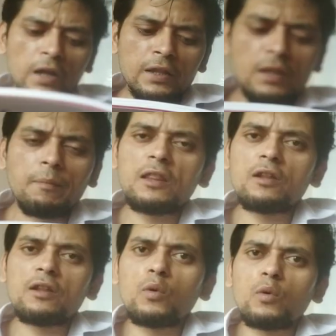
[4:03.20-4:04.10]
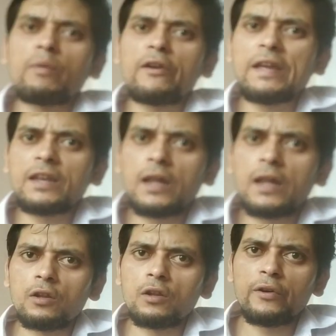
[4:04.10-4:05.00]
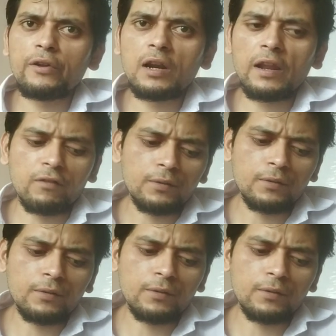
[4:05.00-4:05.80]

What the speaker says: The mother was very intelligent, very clever.